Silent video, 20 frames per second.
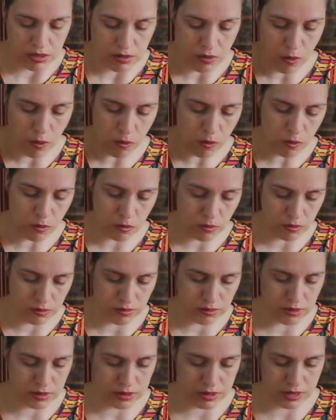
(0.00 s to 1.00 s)
Oh,
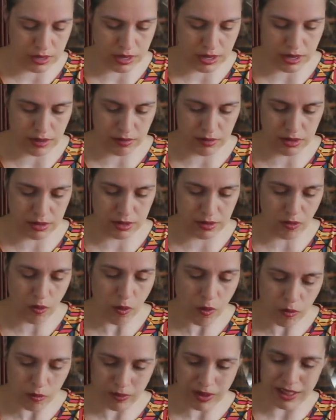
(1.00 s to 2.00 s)

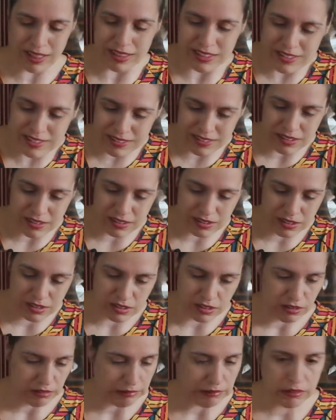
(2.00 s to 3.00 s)
what? Listen.
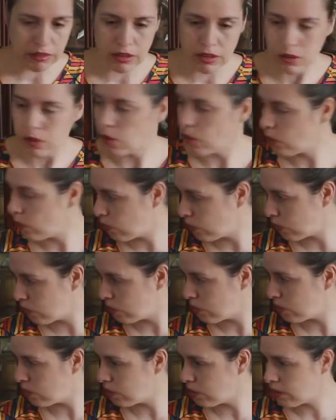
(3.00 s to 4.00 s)
Oh,
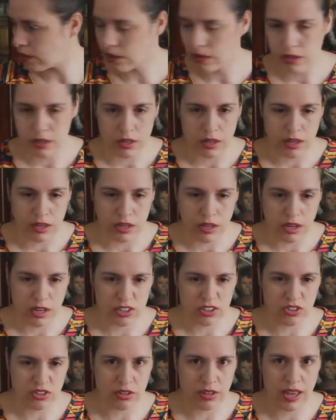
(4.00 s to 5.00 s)
I
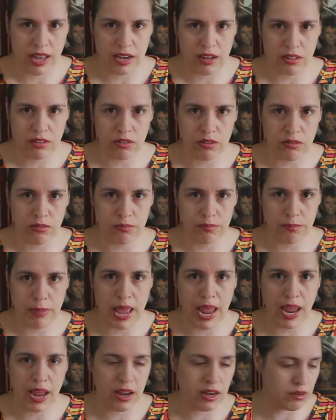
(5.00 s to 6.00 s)
should have had a little
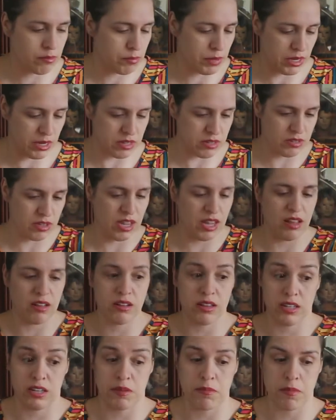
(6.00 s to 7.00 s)
pan, but it's okay. I'll
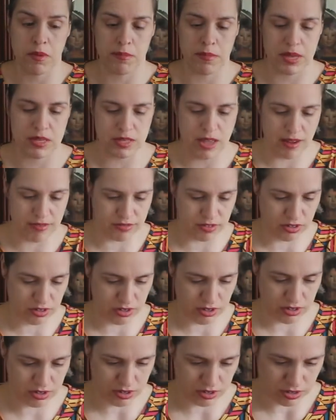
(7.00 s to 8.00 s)
clean up my mess after.
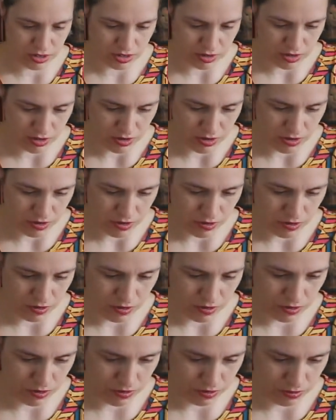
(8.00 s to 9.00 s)

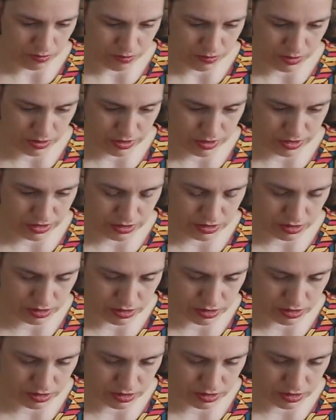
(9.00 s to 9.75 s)
Oh my.